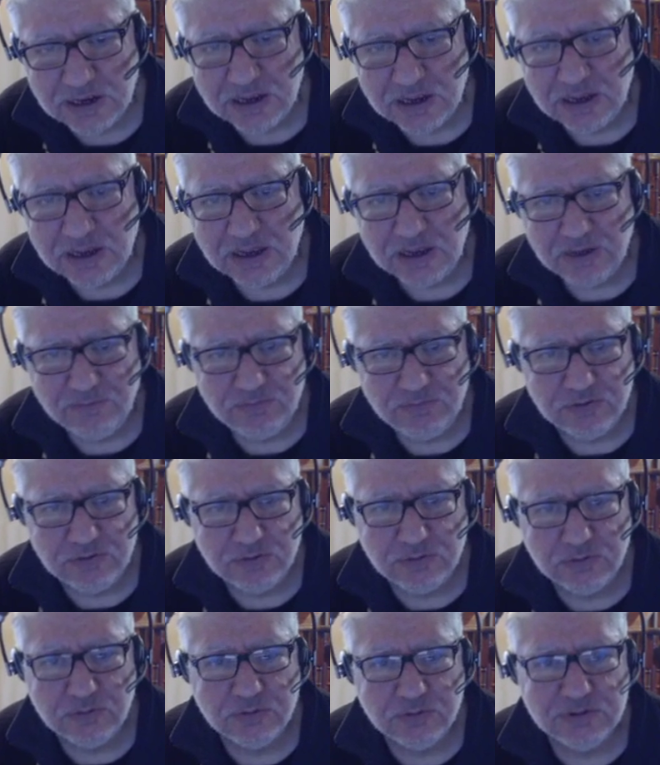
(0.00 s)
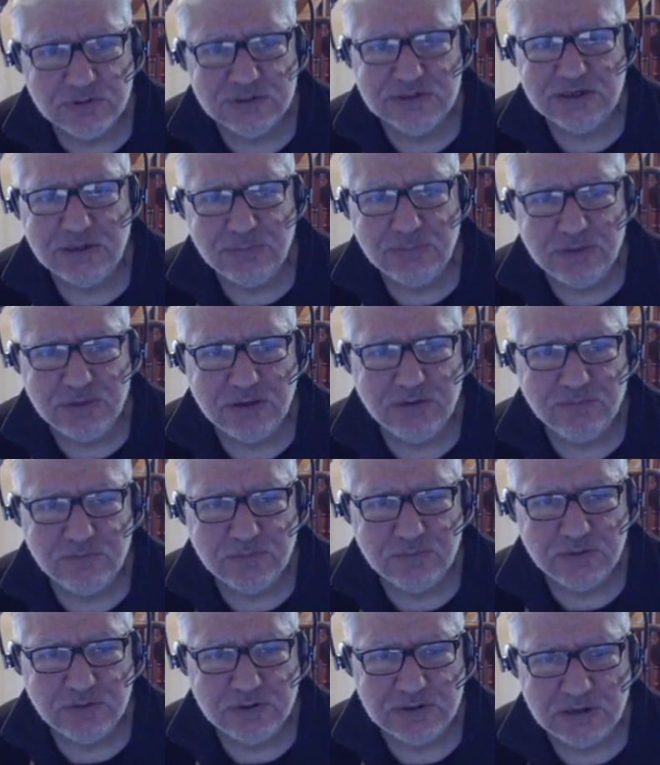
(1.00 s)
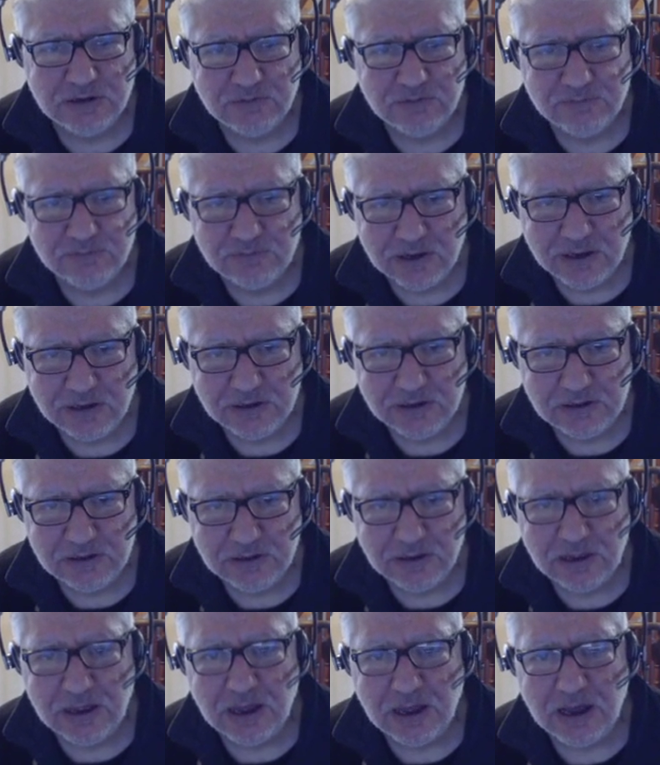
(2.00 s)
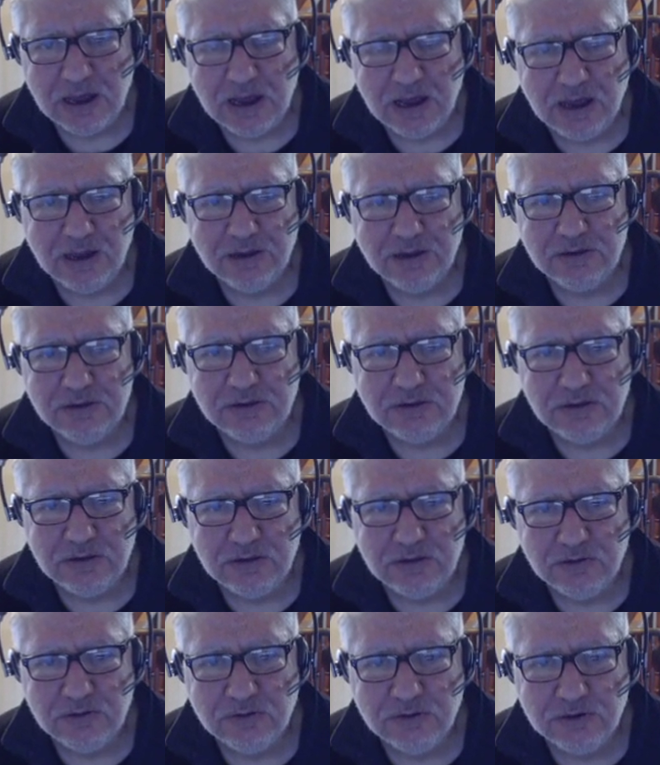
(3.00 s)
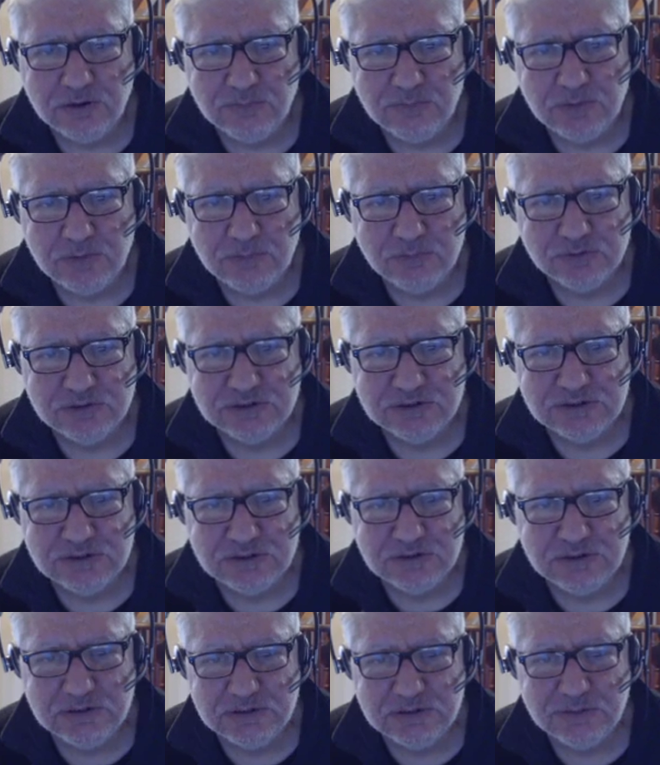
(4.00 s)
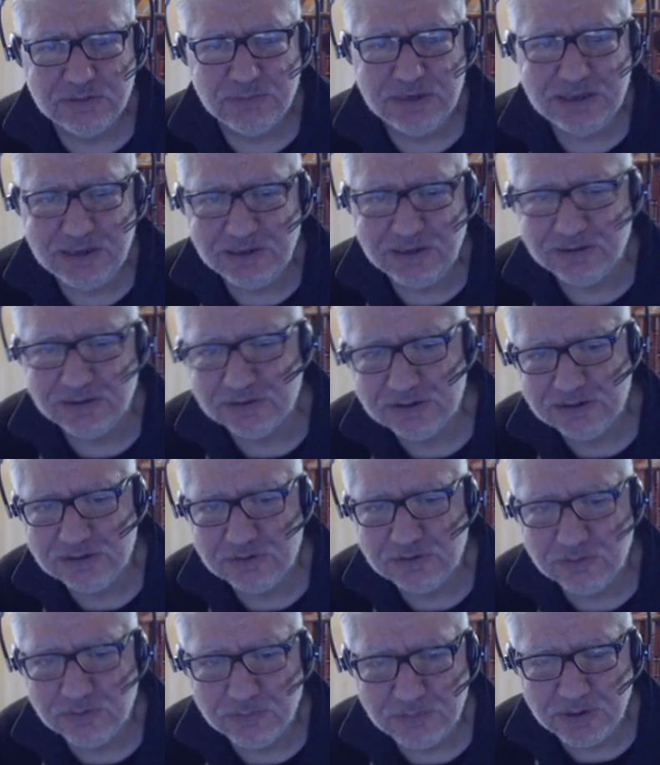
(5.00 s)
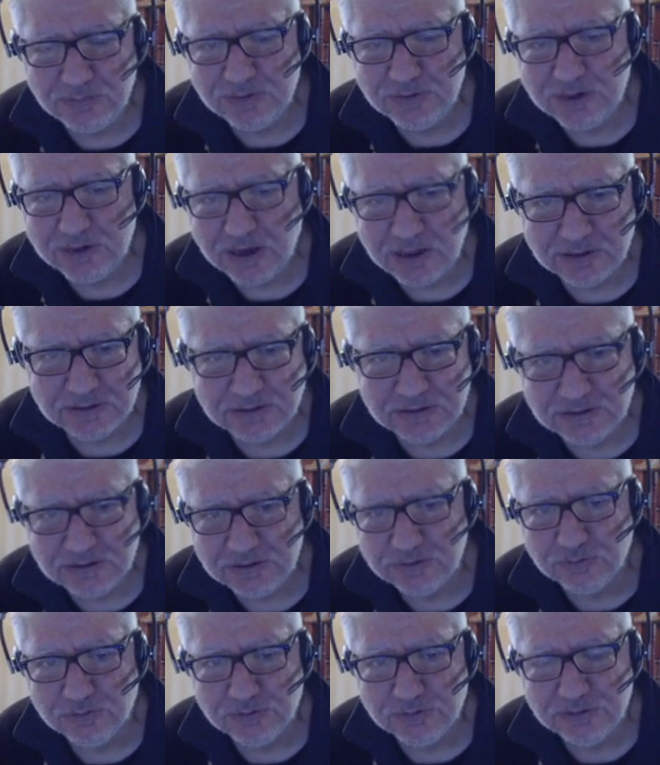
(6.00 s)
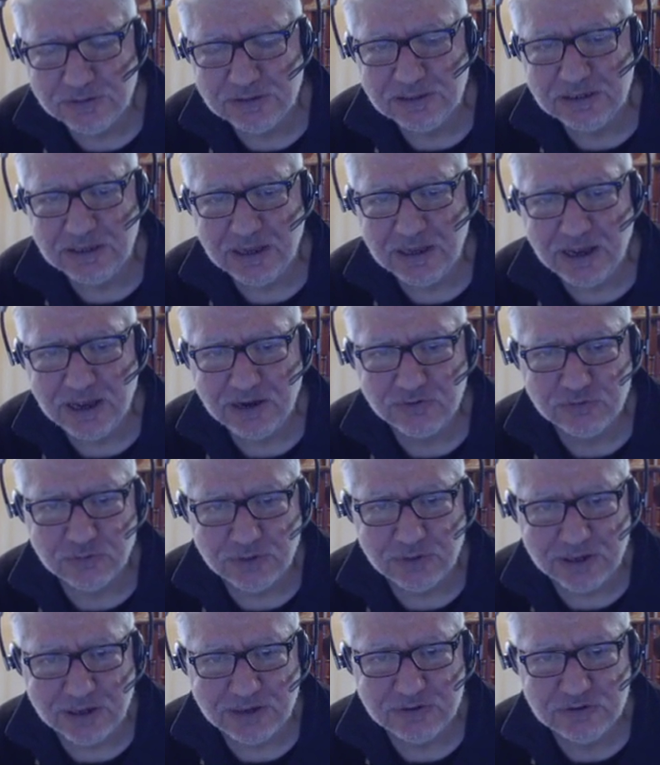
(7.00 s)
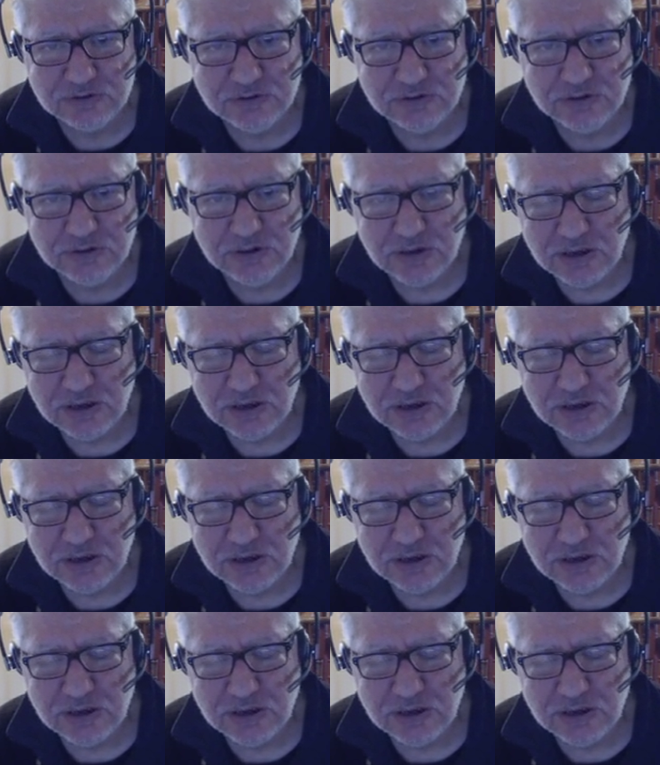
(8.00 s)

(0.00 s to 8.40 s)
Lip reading: if you Google the same thing for Delphi, uh, you'll come up with some hints. Maybe not the actual answer,